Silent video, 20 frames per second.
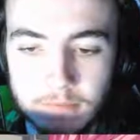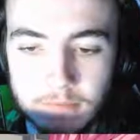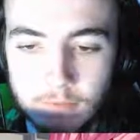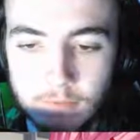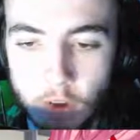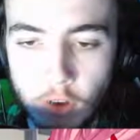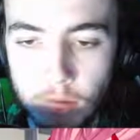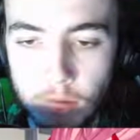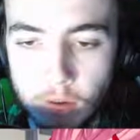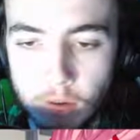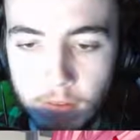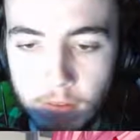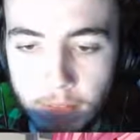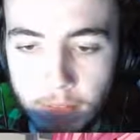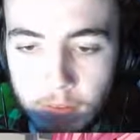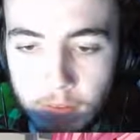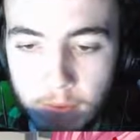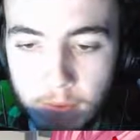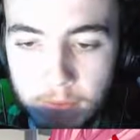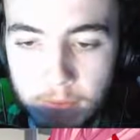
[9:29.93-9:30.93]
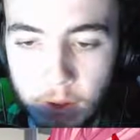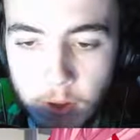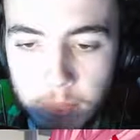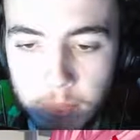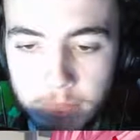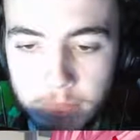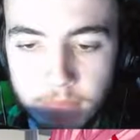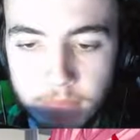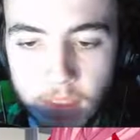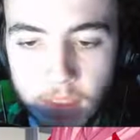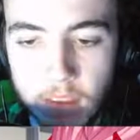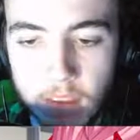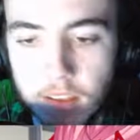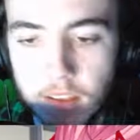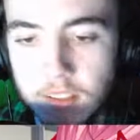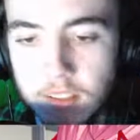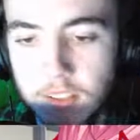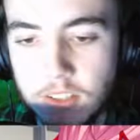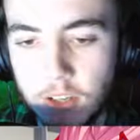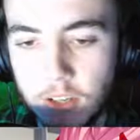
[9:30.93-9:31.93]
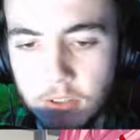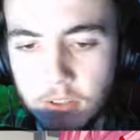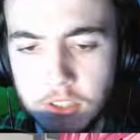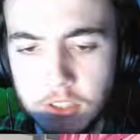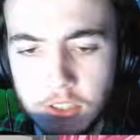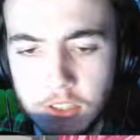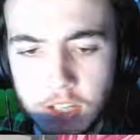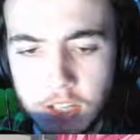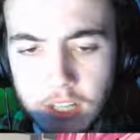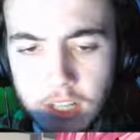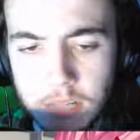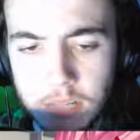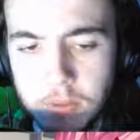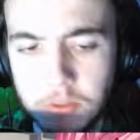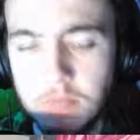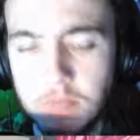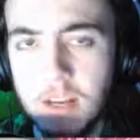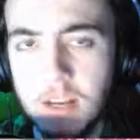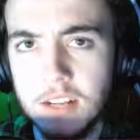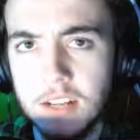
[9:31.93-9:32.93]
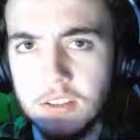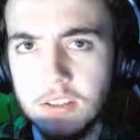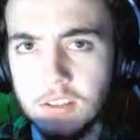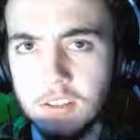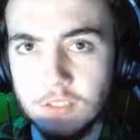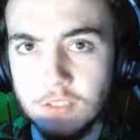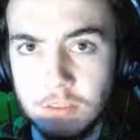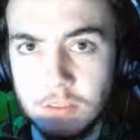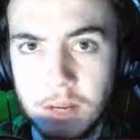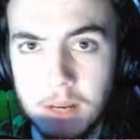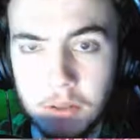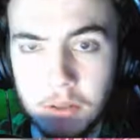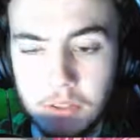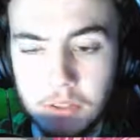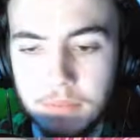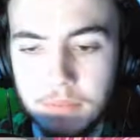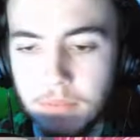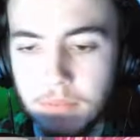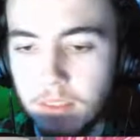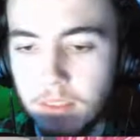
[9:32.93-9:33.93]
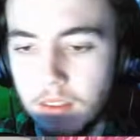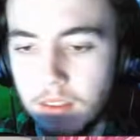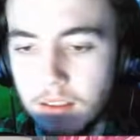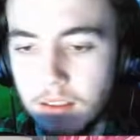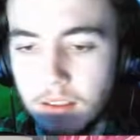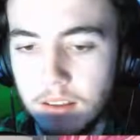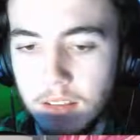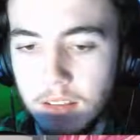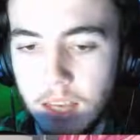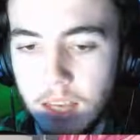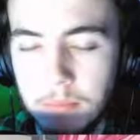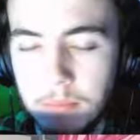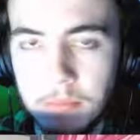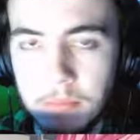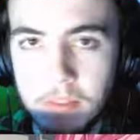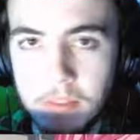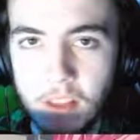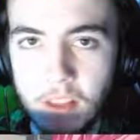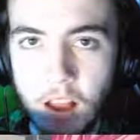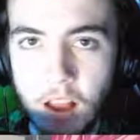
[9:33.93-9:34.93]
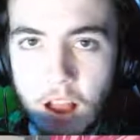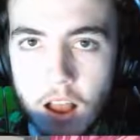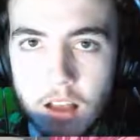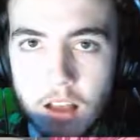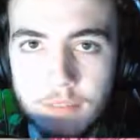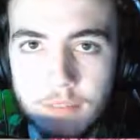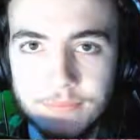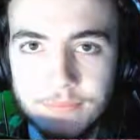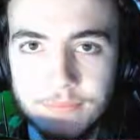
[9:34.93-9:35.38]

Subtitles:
Sayori suddenly clasps her hands over her mouth. I bit my tongue.